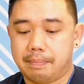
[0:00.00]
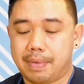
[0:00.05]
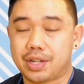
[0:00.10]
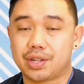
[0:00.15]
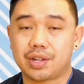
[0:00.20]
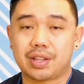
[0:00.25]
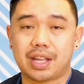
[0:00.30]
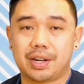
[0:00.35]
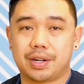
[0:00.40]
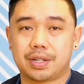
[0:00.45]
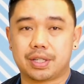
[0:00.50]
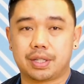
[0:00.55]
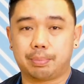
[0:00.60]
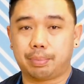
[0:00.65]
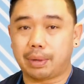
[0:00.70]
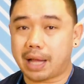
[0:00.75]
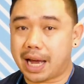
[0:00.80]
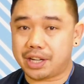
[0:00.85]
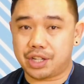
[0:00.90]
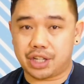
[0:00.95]
make sure that your
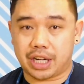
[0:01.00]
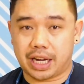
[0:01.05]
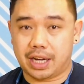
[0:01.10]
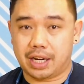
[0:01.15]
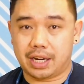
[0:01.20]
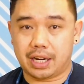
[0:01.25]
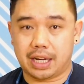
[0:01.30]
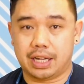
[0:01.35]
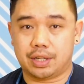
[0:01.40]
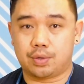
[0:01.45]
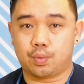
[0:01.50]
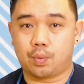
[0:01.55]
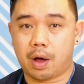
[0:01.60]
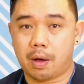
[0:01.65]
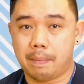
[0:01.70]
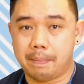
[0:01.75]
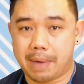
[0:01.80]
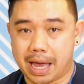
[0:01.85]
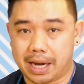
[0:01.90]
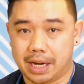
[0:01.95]
supply chain is
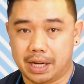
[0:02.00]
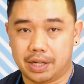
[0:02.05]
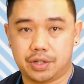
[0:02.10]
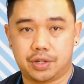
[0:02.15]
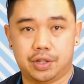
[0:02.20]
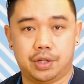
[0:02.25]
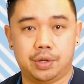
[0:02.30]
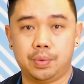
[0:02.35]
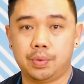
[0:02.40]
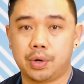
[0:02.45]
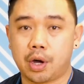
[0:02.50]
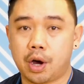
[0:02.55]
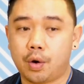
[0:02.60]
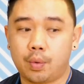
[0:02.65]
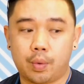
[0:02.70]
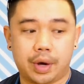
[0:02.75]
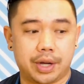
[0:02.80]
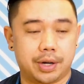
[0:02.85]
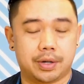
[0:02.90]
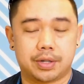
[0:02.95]
well managed. You
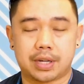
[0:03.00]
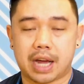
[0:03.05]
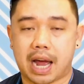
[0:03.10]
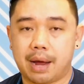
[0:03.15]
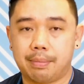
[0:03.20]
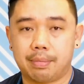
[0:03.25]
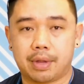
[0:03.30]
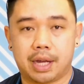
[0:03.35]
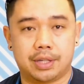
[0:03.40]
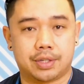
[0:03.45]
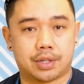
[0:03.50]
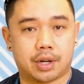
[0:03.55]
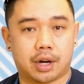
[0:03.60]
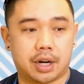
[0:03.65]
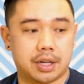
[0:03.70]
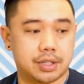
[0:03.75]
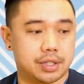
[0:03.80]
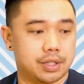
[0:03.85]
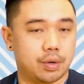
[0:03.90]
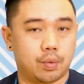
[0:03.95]
know what your timelines
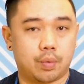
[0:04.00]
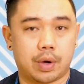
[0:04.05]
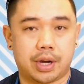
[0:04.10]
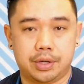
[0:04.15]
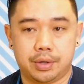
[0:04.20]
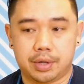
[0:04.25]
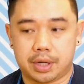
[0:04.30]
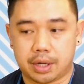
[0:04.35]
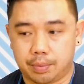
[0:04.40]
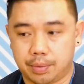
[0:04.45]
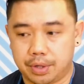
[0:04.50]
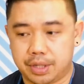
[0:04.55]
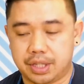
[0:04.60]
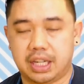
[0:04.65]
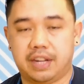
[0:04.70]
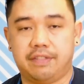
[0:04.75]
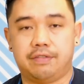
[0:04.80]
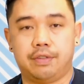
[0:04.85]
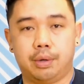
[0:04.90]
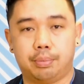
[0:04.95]
are as to when you can
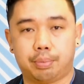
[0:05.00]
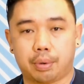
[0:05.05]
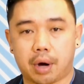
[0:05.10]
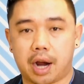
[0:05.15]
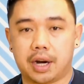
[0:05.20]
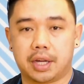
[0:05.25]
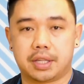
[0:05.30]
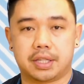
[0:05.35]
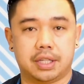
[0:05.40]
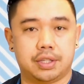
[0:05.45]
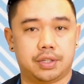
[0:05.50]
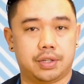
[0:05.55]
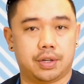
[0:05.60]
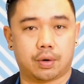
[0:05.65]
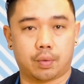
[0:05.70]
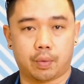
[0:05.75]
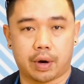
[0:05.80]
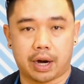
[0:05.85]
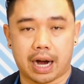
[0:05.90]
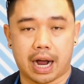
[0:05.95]
receive new product
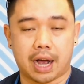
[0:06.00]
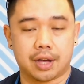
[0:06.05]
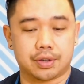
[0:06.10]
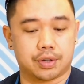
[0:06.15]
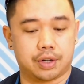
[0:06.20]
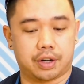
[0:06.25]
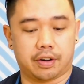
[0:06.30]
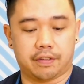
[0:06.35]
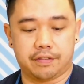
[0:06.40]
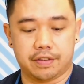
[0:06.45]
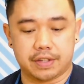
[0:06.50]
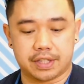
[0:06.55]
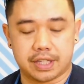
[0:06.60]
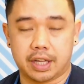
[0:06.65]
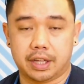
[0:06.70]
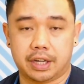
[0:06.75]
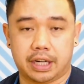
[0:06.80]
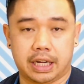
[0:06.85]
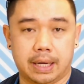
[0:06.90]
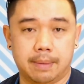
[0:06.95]
into your warehouse or your
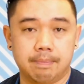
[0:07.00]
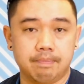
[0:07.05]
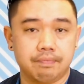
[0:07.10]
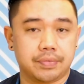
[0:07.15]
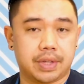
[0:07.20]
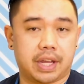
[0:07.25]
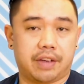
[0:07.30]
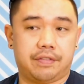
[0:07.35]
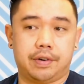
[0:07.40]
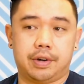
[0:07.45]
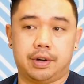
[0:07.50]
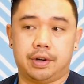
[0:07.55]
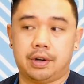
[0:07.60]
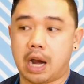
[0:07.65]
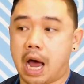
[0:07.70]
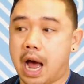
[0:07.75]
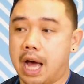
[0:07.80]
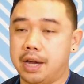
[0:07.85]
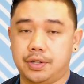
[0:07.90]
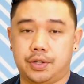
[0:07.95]
facility if you're
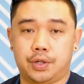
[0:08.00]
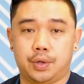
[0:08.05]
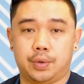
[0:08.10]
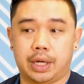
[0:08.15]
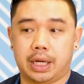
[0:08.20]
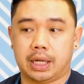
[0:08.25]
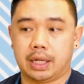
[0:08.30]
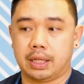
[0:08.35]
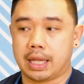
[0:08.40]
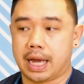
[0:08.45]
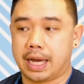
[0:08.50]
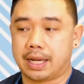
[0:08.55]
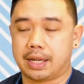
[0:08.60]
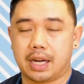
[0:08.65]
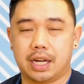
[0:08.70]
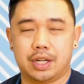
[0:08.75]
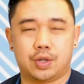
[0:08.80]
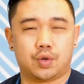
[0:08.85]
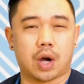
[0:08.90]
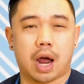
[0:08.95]
not doing
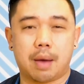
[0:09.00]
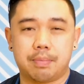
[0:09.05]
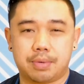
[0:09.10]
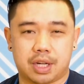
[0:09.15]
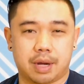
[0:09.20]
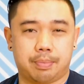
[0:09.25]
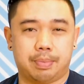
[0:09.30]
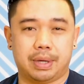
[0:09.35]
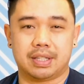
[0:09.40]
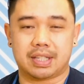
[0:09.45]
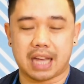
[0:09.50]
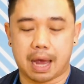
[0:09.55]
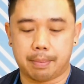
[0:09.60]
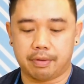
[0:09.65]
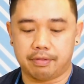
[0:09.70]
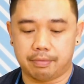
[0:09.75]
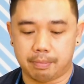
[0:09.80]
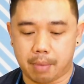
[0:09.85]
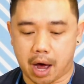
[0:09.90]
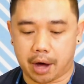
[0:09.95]
like a drop shipping
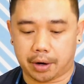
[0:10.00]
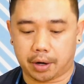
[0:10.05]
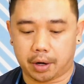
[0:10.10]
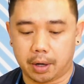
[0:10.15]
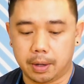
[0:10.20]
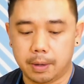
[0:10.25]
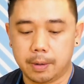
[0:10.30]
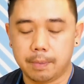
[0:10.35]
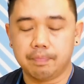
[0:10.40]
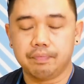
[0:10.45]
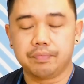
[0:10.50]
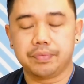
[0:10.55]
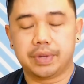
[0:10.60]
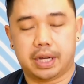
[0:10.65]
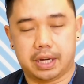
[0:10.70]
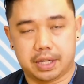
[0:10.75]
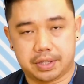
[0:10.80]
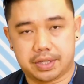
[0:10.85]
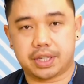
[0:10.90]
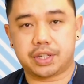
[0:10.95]
type of model.
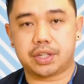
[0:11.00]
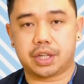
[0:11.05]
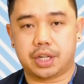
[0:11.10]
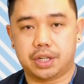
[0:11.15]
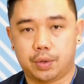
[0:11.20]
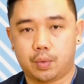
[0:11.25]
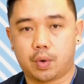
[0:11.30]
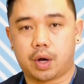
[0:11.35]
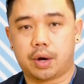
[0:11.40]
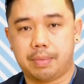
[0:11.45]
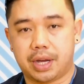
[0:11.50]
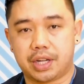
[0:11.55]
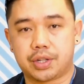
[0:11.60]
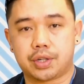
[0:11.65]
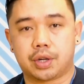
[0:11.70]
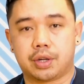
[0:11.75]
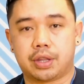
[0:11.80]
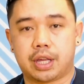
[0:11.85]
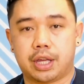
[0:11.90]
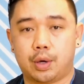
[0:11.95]
In addition, you want to make
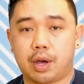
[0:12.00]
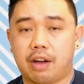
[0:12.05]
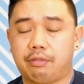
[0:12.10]
sure that